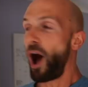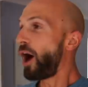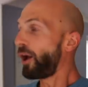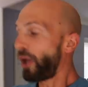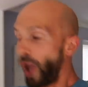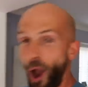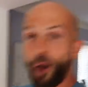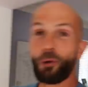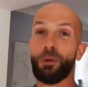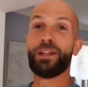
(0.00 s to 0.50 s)

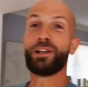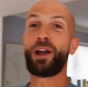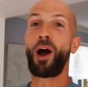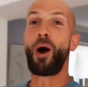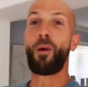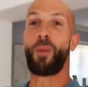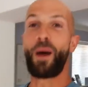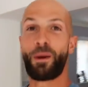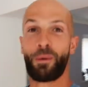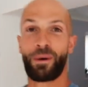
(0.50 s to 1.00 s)
I only got
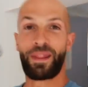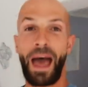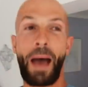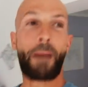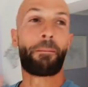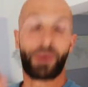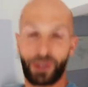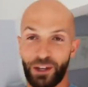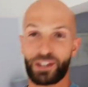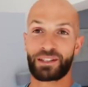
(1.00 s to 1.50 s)
away with
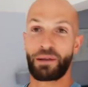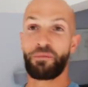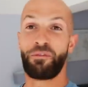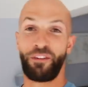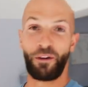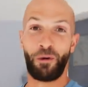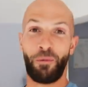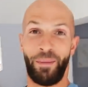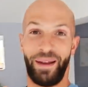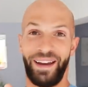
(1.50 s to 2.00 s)
that because I'm
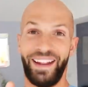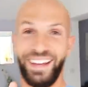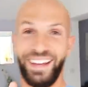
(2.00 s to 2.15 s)
filming.